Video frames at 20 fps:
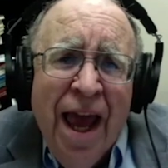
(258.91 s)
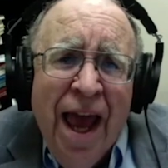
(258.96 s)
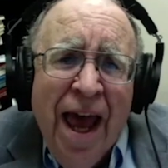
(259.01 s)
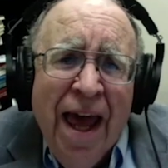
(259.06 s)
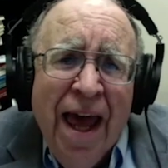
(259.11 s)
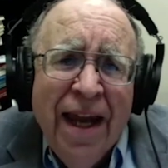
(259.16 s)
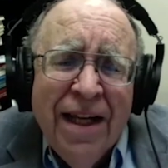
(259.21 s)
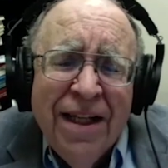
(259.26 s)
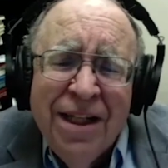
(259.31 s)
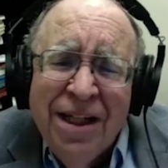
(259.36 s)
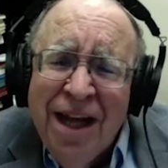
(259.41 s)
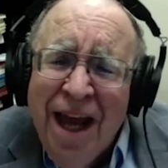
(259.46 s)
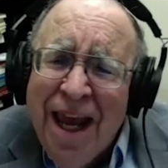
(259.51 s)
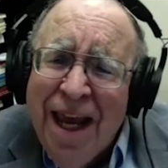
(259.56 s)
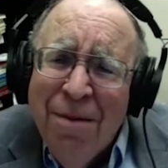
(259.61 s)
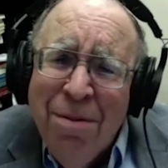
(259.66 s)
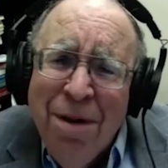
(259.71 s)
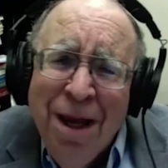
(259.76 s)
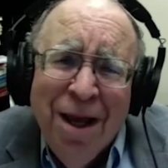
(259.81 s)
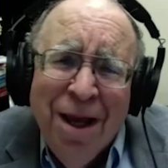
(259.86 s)
And it's
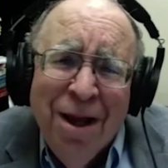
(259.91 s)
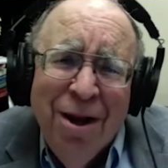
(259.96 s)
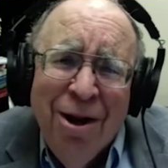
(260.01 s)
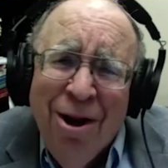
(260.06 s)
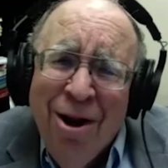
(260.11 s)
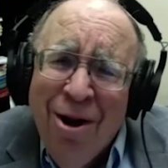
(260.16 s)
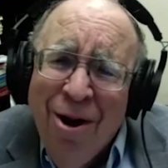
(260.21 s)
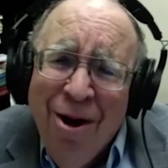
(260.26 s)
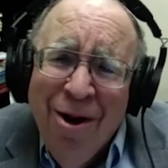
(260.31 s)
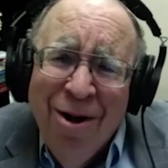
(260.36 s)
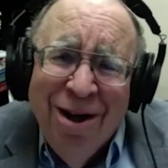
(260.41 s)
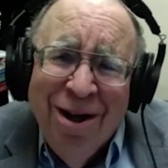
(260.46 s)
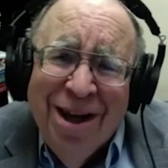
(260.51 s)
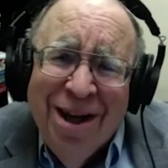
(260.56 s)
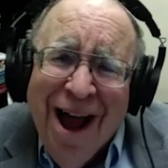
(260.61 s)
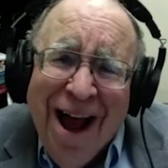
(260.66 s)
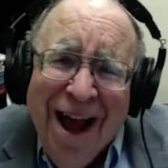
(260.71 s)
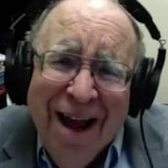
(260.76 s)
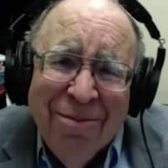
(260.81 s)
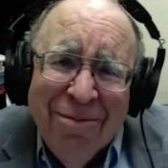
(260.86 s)
taken me a long
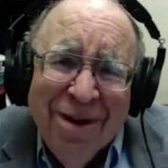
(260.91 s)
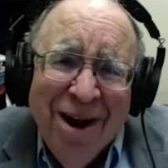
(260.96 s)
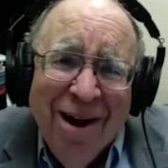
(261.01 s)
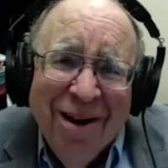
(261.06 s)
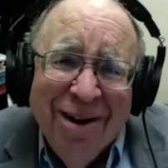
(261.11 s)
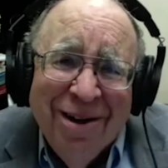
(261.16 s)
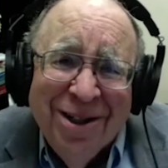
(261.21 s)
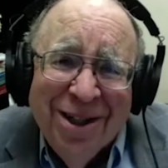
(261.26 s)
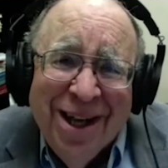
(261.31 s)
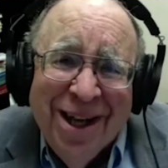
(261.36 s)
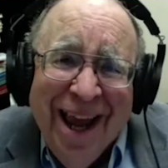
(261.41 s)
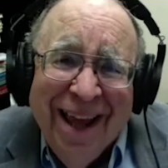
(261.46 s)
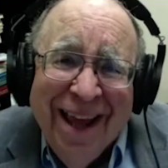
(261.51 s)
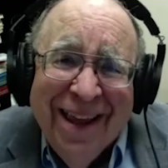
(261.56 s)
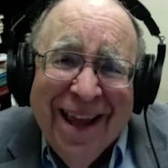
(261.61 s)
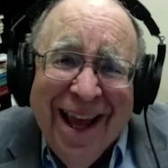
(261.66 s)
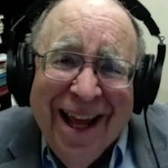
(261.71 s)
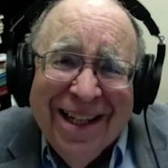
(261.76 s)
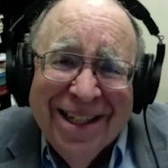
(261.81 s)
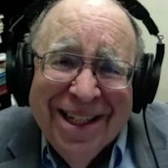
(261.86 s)
time to
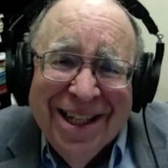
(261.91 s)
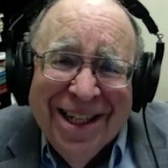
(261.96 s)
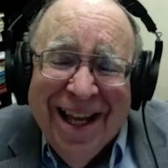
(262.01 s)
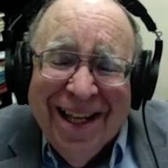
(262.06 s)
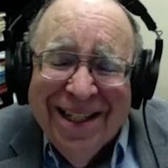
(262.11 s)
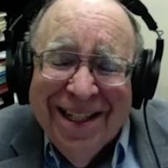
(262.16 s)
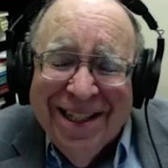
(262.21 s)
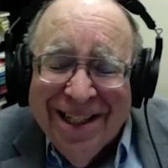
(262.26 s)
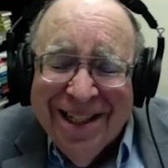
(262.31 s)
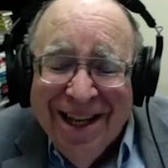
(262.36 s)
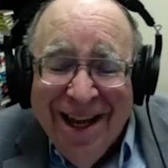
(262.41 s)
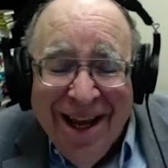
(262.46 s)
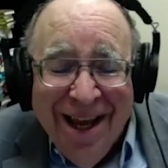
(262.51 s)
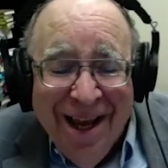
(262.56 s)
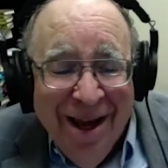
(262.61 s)
understand that sentence.